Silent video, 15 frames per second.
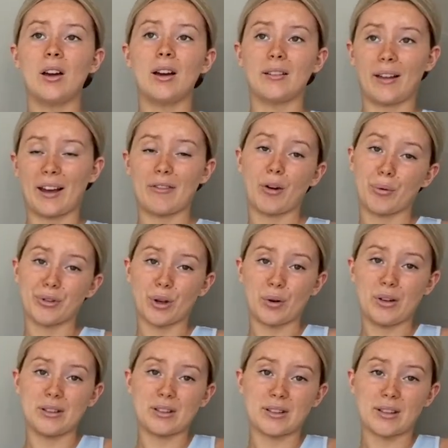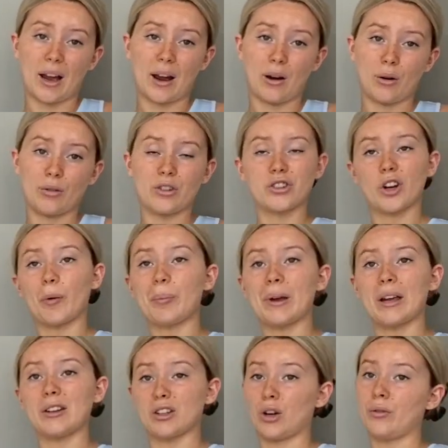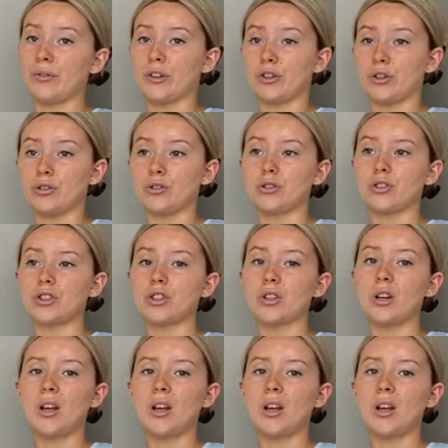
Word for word: like if I was going into town shopping going for lunch